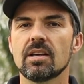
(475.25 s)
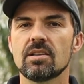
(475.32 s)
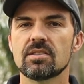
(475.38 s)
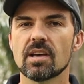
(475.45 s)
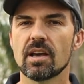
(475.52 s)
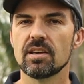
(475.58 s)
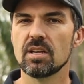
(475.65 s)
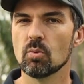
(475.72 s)

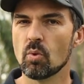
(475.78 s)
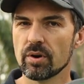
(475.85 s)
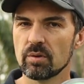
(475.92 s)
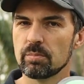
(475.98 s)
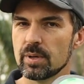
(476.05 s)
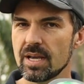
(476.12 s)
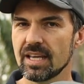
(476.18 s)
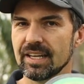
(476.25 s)
So you want
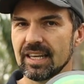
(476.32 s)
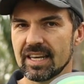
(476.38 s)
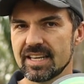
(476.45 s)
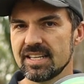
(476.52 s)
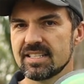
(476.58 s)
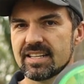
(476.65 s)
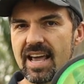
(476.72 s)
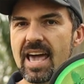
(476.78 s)
to be at
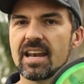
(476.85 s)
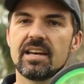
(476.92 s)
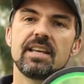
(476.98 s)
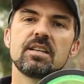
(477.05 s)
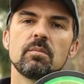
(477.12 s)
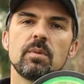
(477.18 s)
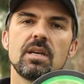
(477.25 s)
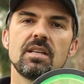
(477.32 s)
least at an
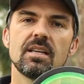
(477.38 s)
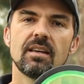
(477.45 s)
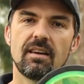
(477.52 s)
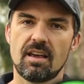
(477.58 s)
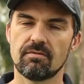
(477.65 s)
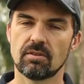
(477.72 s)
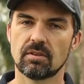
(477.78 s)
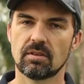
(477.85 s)
intermediate
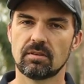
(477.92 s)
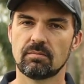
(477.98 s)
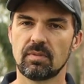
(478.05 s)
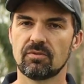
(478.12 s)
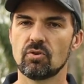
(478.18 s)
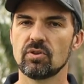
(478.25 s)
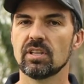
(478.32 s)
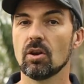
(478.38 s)
level
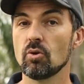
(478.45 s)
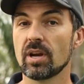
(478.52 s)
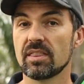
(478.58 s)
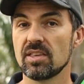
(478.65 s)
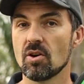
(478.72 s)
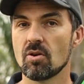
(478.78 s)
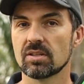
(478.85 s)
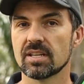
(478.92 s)
before you look at
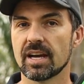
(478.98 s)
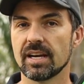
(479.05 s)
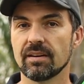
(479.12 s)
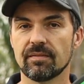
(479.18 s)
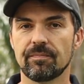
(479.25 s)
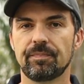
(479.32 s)
the Octane.